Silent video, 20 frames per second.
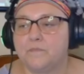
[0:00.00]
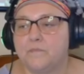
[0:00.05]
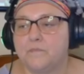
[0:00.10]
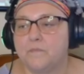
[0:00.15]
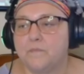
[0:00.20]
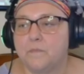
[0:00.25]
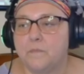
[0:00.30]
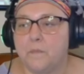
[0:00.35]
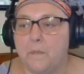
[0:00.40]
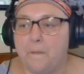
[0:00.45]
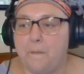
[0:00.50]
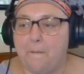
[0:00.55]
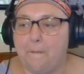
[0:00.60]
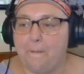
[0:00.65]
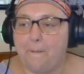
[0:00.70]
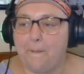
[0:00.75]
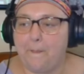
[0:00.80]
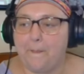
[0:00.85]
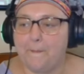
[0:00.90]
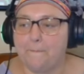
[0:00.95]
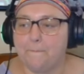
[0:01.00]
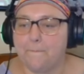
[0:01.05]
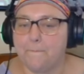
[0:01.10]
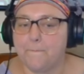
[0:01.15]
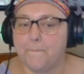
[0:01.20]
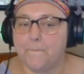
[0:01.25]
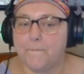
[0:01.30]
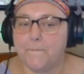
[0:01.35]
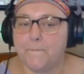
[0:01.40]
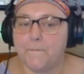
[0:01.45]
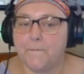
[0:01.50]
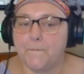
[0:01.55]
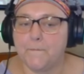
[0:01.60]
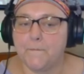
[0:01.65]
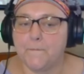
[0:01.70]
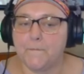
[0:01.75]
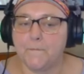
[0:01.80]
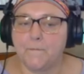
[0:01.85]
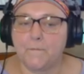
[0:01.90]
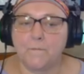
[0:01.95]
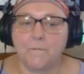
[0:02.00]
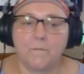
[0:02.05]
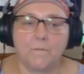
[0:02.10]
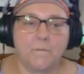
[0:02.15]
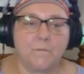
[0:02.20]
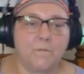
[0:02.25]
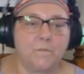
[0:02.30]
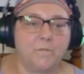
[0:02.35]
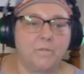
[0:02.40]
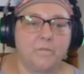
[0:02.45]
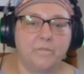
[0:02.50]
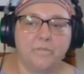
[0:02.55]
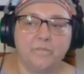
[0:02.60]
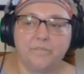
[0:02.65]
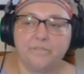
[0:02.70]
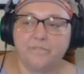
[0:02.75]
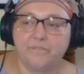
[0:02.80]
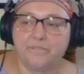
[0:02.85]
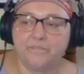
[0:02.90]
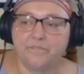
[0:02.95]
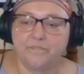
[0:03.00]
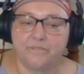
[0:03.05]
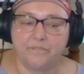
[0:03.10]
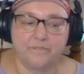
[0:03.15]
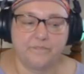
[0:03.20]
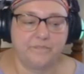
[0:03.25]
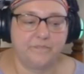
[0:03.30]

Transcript: (silent)